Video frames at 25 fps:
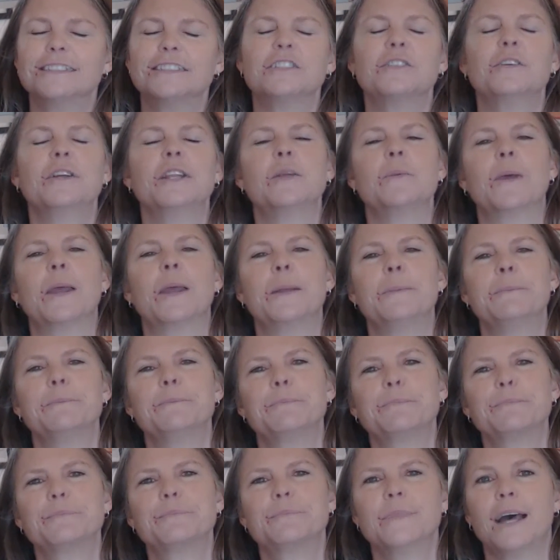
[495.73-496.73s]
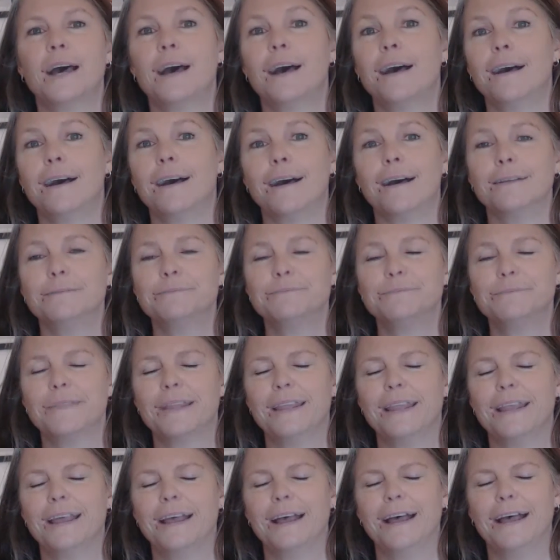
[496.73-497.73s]
So, anyway, haha.
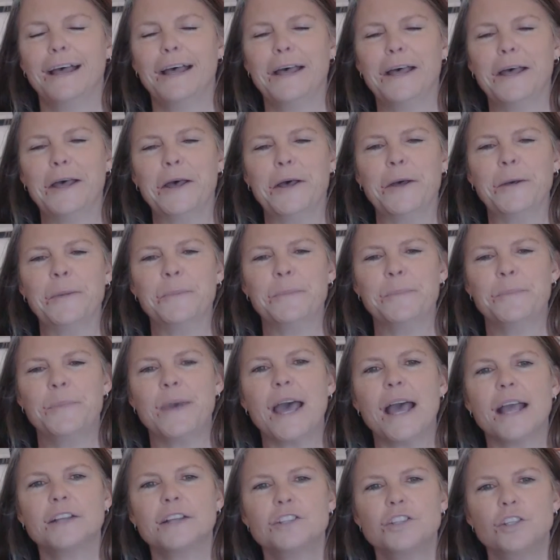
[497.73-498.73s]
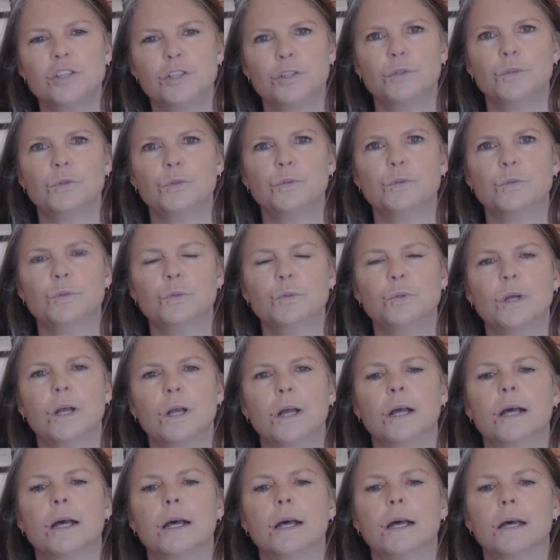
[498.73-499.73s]
Um, back to
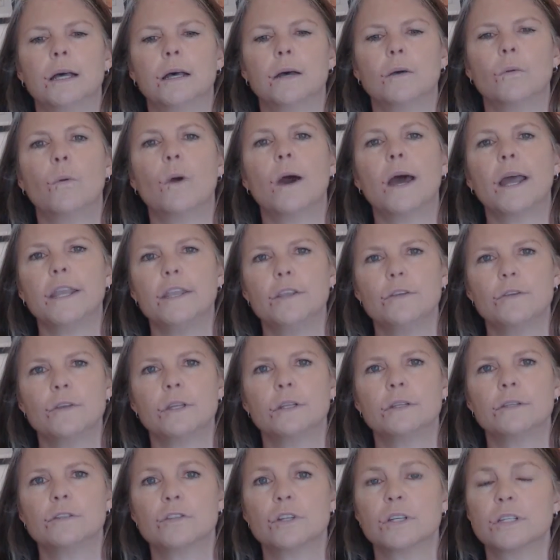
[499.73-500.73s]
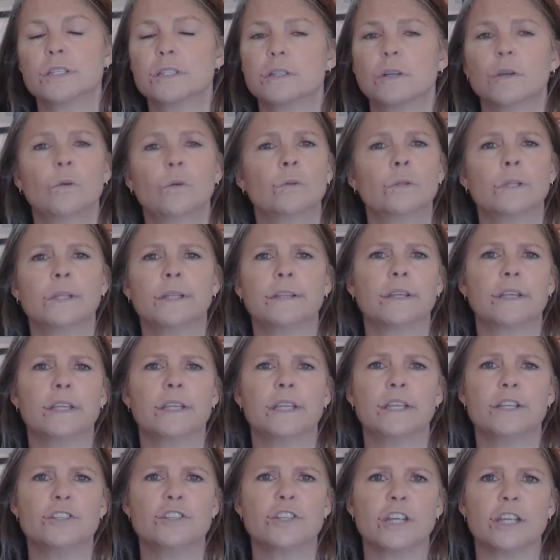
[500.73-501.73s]
uh, why you can trust only the
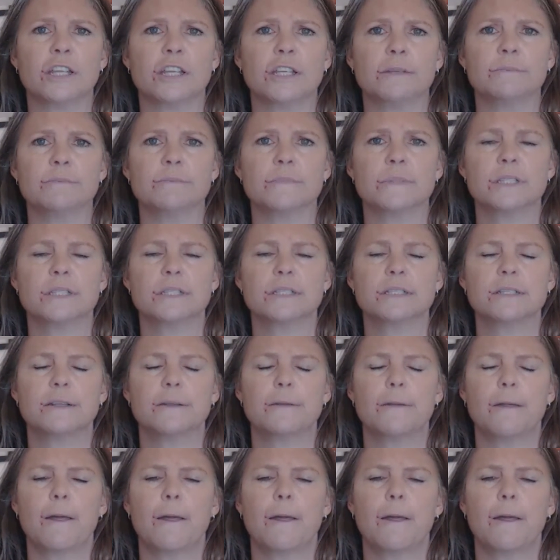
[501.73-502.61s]
King James.